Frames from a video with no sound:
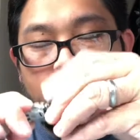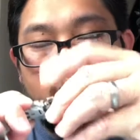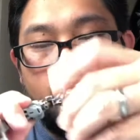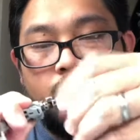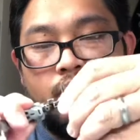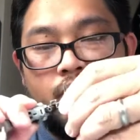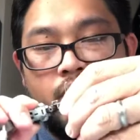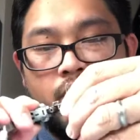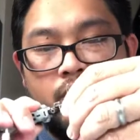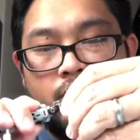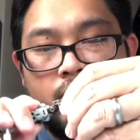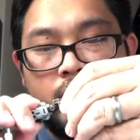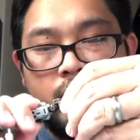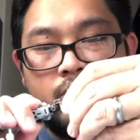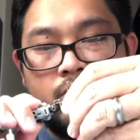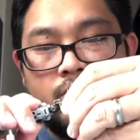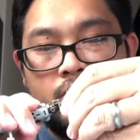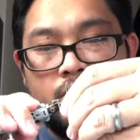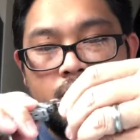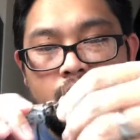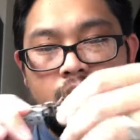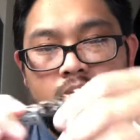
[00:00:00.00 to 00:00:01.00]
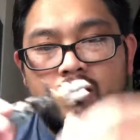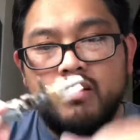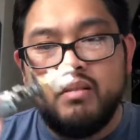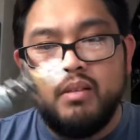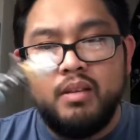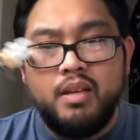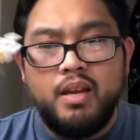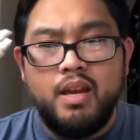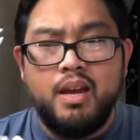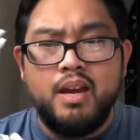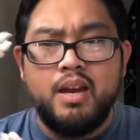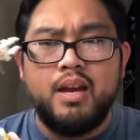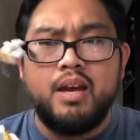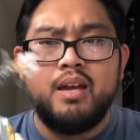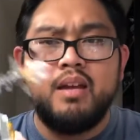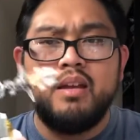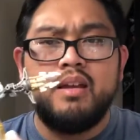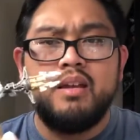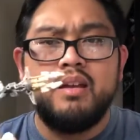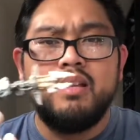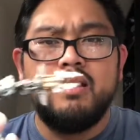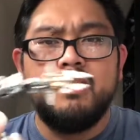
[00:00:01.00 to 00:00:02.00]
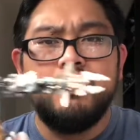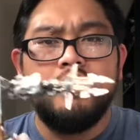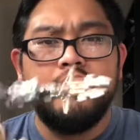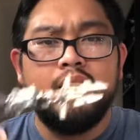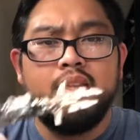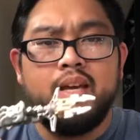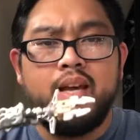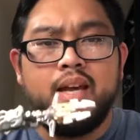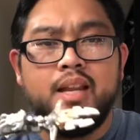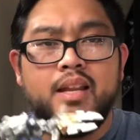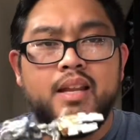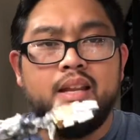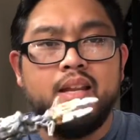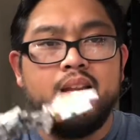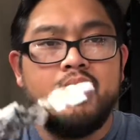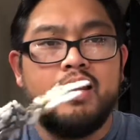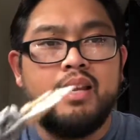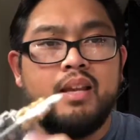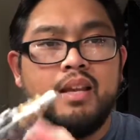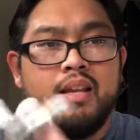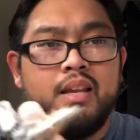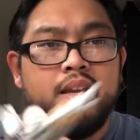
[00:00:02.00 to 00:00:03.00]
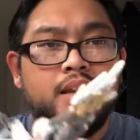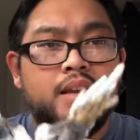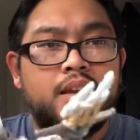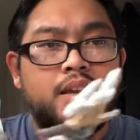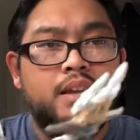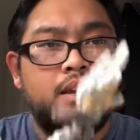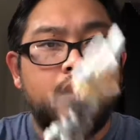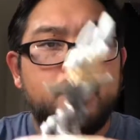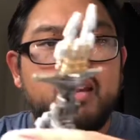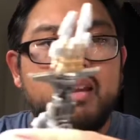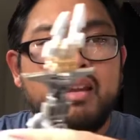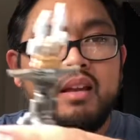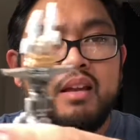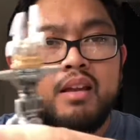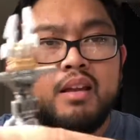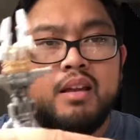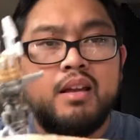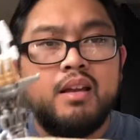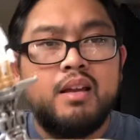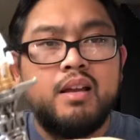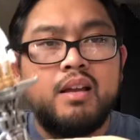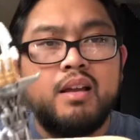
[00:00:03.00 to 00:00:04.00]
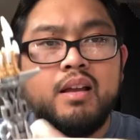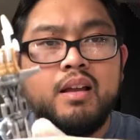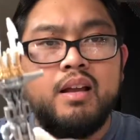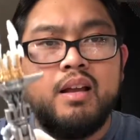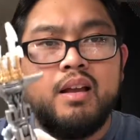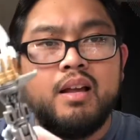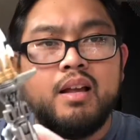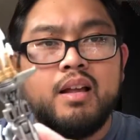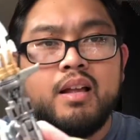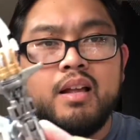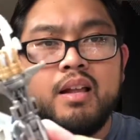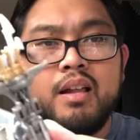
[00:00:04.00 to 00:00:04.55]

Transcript: Very cool. Yeah, look at that. Huh.